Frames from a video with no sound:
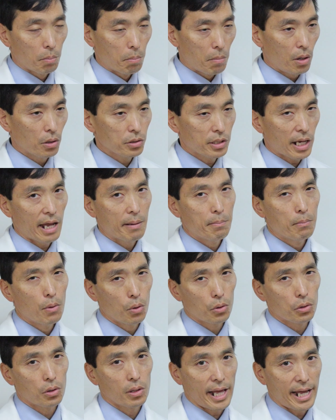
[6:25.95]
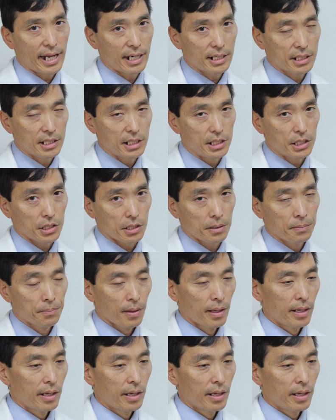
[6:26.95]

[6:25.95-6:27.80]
multimodal anesthesia.